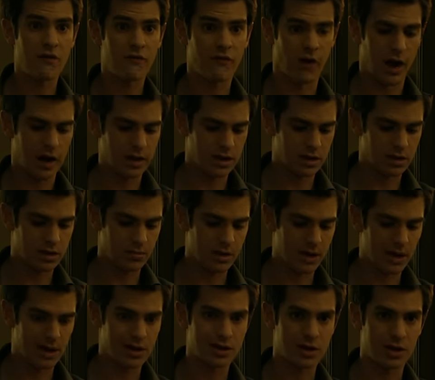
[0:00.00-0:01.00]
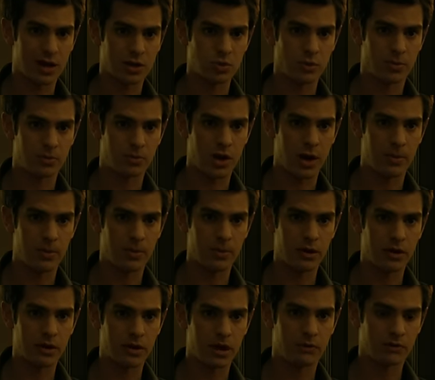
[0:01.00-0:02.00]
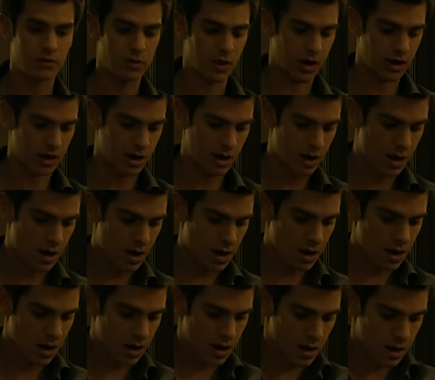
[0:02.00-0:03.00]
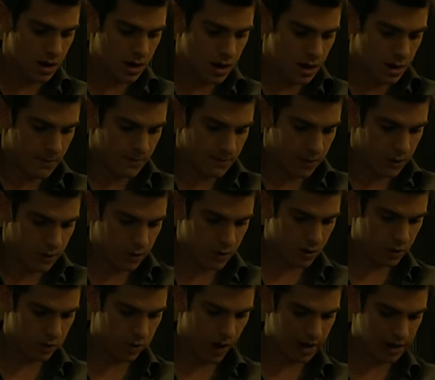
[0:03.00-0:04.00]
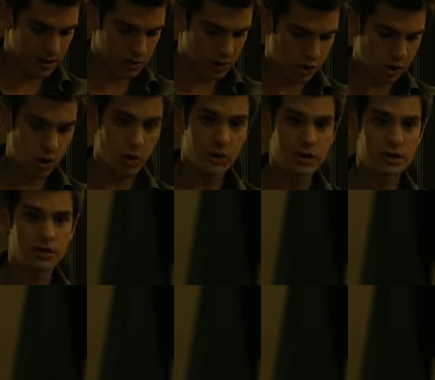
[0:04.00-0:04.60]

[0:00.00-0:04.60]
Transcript: they find it to be intellectual property theft. Look, why didn't you show this